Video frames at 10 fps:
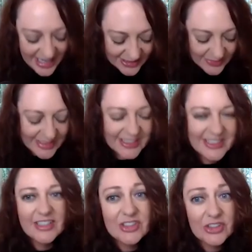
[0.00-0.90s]
As we
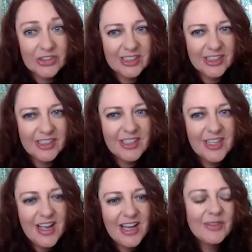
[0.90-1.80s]
discussed earlier,
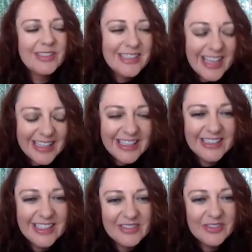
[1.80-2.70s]
I was lucky
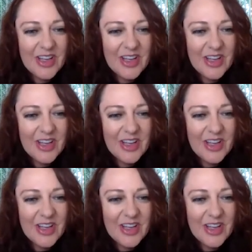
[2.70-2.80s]
enough